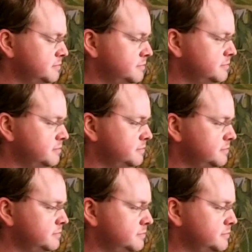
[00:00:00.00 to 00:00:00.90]

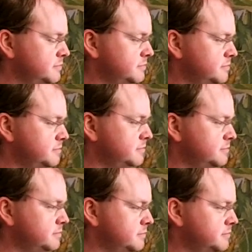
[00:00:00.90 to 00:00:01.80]

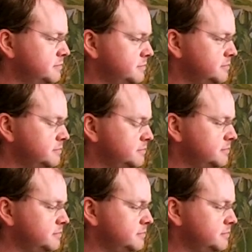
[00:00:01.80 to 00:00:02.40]
No words are spoken by the person on screen.